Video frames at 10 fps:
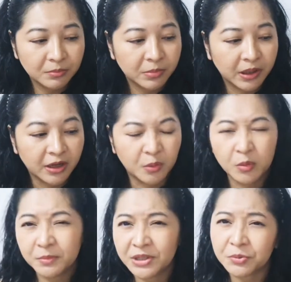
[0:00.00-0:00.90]
but I
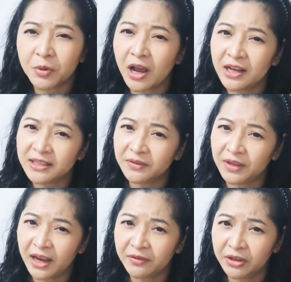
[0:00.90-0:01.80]
won't be surprised if
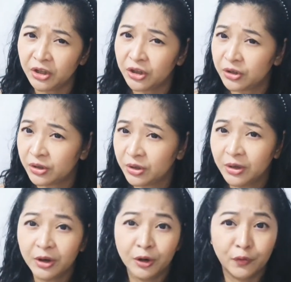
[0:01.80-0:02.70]
they have another
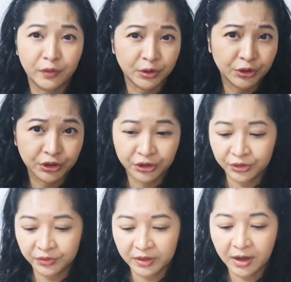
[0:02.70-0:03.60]

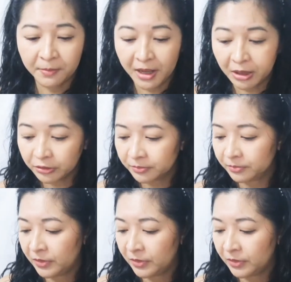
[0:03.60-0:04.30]
version come out.